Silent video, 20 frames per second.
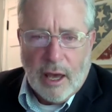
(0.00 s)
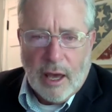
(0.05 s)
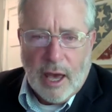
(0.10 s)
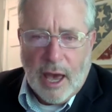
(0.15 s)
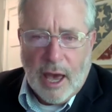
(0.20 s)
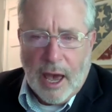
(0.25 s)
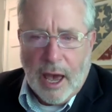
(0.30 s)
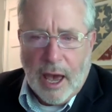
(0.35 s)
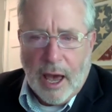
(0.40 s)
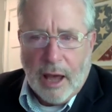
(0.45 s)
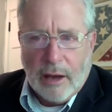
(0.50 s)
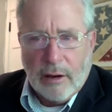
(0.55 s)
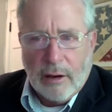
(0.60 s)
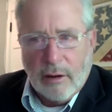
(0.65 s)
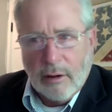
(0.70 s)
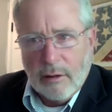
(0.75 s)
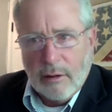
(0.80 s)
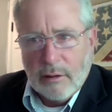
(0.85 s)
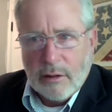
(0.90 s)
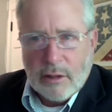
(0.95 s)

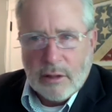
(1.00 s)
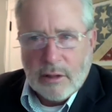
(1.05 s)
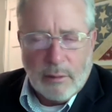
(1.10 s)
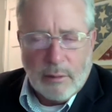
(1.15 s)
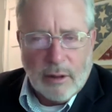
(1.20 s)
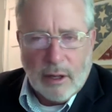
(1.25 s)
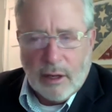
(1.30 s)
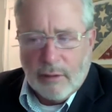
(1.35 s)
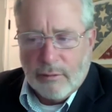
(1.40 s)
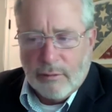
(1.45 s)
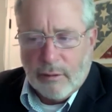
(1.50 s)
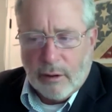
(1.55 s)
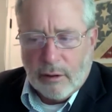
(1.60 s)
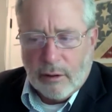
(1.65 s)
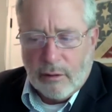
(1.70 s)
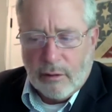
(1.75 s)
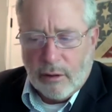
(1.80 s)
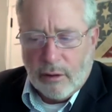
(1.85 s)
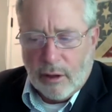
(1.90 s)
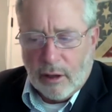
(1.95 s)
and some of the
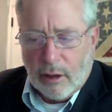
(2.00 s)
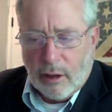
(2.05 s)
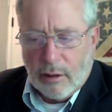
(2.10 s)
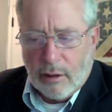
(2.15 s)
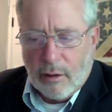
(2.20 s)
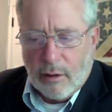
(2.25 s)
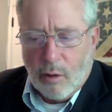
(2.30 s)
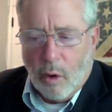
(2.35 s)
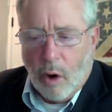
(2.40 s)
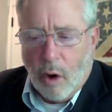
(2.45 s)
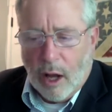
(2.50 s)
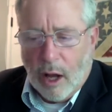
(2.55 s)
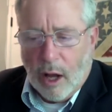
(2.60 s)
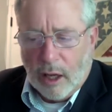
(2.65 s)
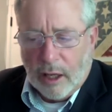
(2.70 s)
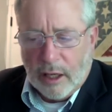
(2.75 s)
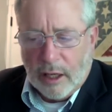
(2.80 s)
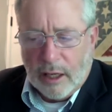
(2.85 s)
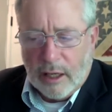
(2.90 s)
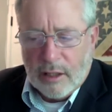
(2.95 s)
different
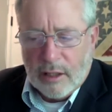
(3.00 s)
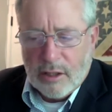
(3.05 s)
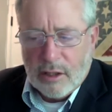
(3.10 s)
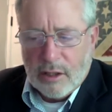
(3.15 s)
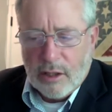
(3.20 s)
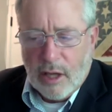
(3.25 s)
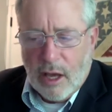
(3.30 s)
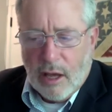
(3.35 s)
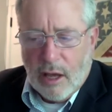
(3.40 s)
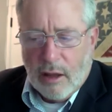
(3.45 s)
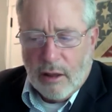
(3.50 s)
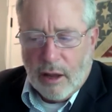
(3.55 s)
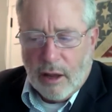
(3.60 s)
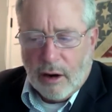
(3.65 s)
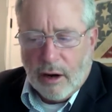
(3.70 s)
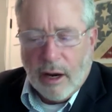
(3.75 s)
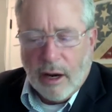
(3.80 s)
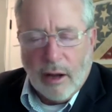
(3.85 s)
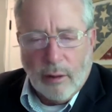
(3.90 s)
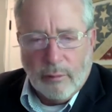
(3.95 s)
qualities that
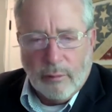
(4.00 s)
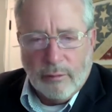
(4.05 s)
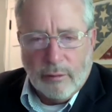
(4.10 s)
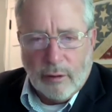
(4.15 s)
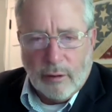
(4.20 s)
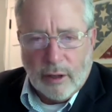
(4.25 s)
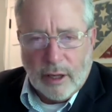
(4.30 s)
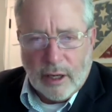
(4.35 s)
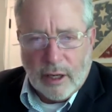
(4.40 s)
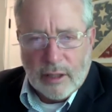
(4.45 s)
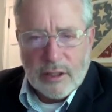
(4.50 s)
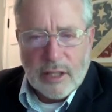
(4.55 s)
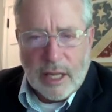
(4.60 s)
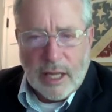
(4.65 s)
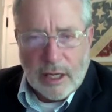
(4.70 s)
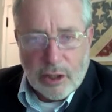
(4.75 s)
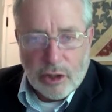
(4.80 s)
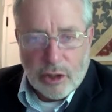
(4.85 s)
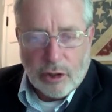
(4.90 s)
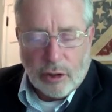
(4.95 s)
are helpful and
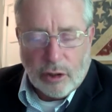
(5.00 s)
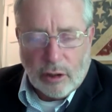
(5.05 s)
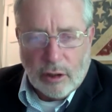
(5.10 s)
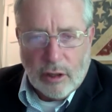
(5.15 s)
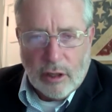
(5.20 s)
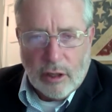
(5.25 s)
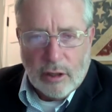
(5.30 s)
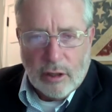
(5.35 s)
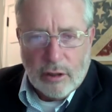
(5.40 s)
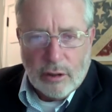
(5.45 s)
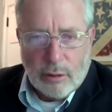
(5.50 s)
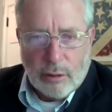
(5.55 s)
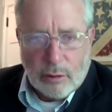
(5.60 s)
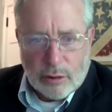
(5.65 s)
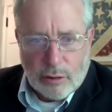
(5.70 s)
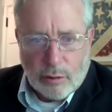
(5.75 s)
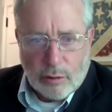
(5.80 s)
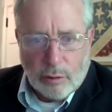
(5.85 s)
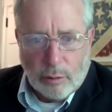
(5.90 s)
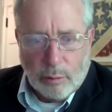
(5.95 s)
essential to a
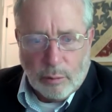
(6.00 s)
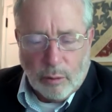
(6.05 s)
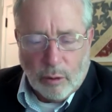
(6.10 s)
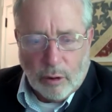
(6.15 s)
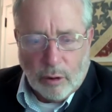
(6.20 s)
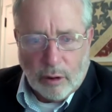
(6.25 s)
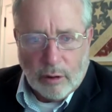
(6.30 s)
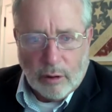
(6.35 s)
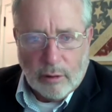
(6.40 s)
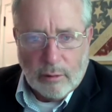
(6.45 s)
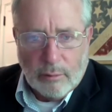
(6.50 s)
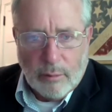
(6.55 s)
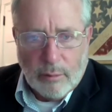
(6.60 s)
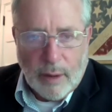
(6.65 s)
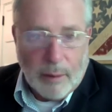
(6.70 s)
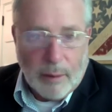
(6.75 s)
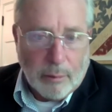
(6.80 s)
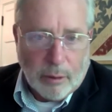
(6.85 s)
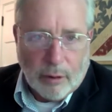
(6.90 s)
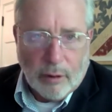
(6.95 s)
school board
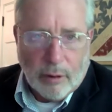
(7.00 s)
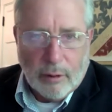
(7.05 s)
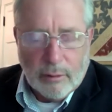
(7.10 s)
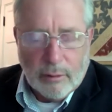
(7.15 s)
member.